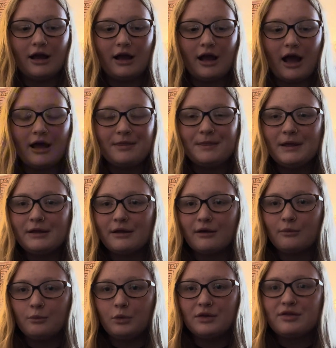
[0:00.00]
I think
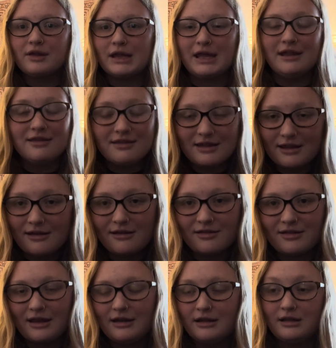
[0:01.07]
once the kids get
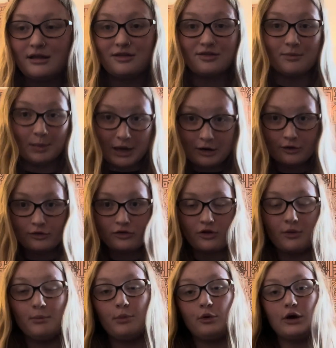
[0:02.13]
excited, it gets the parents
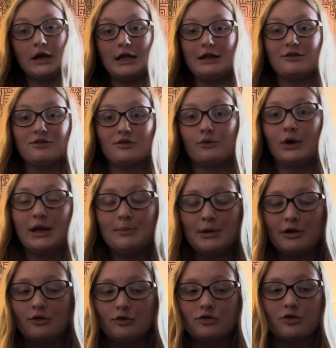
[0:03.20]
on board, it gets the
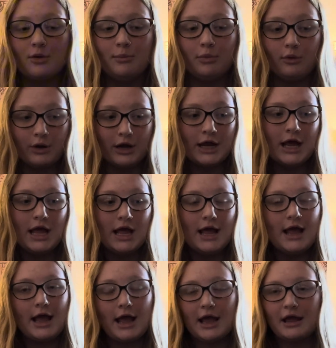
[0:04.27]
grandparents on board.
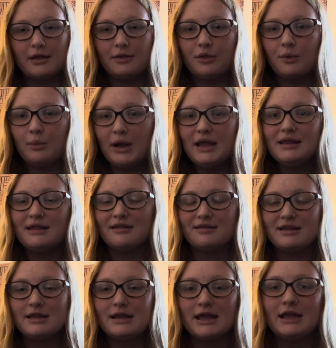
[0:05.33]
And the way
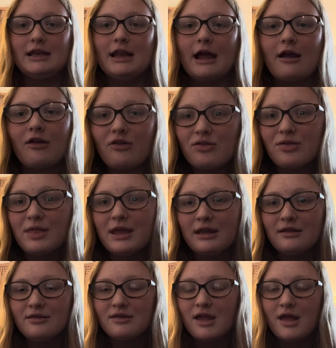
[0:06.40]
Disney connects
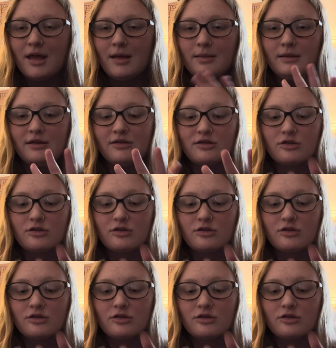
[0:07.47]
things, these